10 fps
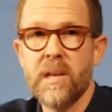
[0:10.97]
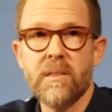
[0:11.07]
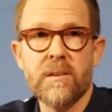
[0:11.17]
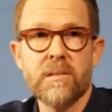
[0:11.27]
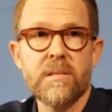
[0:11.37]

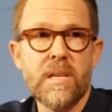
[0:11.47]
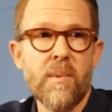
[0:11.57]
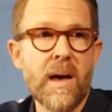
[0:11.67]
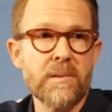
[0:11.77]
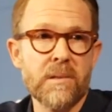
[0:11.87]
this team
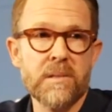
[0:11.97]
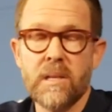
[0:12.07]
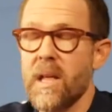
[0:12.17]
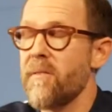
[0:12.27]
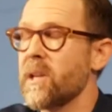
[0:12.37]
has a
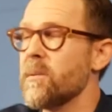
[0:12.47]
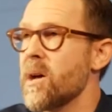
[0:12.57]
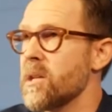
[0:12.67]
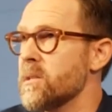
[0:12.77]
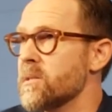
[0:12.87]
significant
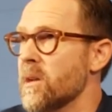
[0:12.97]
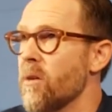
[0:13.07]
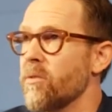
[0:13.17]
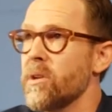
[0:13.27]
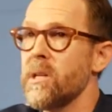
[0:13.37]
amount of
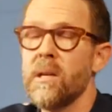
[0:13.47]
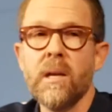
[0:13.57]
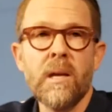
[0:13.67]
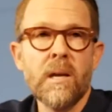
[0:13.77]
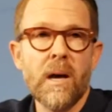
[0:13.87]
discovery,
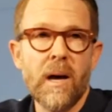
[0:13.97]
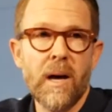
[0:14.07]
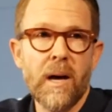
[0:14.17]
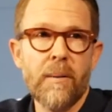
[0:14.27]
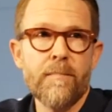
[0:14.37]

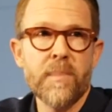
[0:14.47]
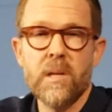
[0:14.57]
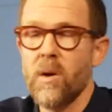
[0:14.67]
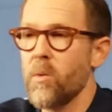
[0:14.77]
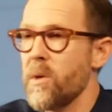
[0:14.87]

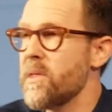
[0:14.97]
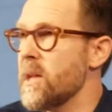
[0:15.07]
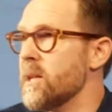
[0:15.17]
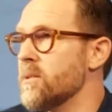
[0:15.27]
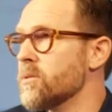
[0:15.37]
within
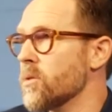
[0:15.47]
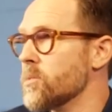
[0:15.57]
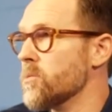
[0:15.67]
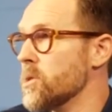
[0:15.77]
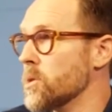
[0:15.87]
it in terms
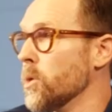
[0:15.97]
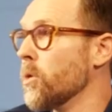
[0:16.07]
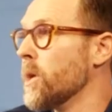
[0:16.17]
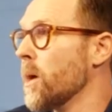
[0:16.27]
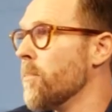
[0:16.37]
of just
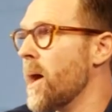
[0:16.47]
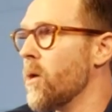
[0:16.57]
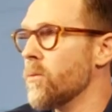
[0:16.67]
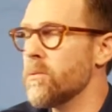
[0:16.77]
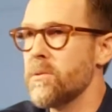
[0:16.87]
learning
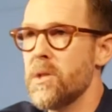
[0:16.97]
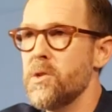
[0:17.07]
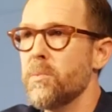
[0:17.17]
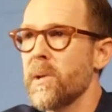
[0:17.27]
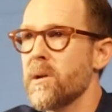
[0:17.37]
about the
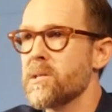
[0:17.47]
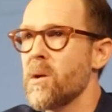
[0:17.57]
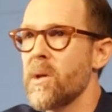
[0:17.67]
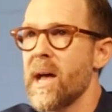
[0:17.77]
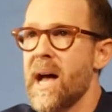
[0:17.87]
new players that
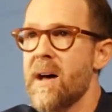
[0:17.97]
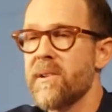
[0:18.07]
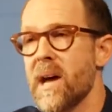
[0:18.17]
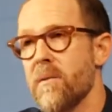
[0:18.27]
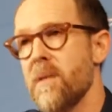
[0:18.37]
we have and
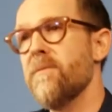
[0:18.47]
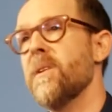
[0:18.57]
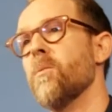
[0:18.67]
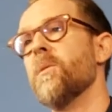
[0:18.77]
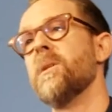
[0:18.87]
how they
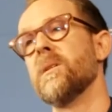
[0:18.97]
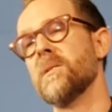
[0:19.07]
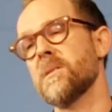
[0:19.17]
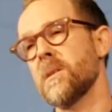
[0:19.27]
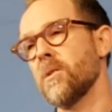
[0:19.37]
fit with the
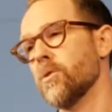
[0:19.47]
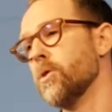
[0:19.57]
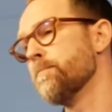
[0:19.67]
existing group.